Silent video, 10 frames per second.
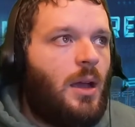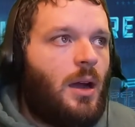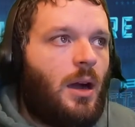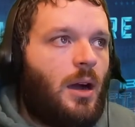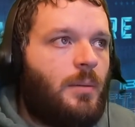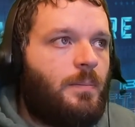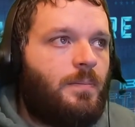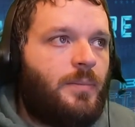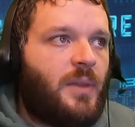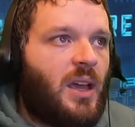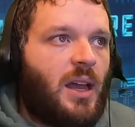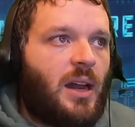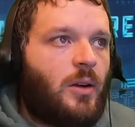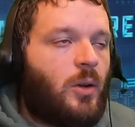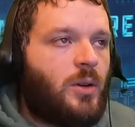Um, again,
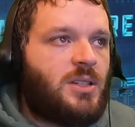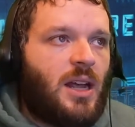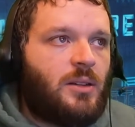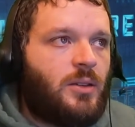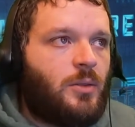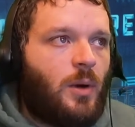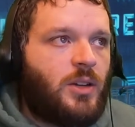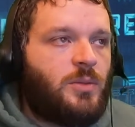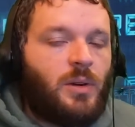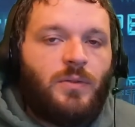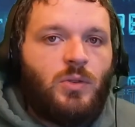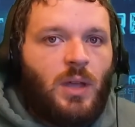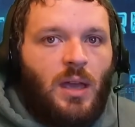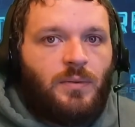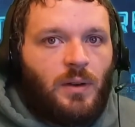I don't know exactly the direction, but if you
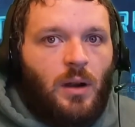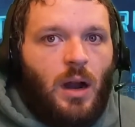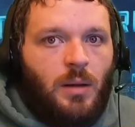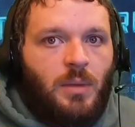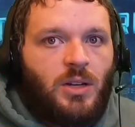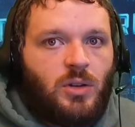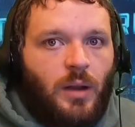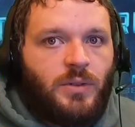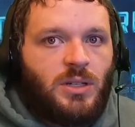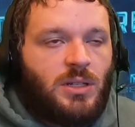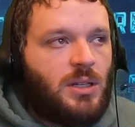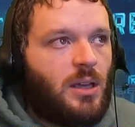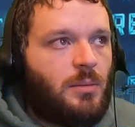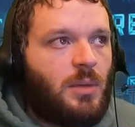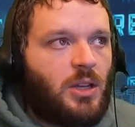can't figure out how to make Travis
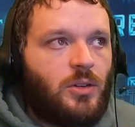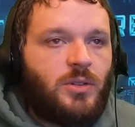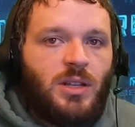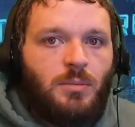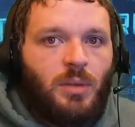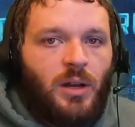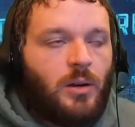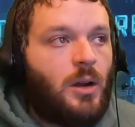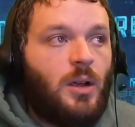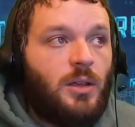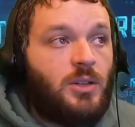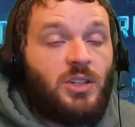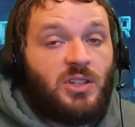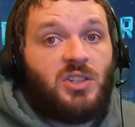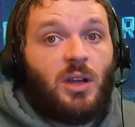Etienne make your team better, you
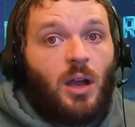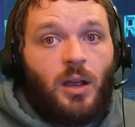just suck.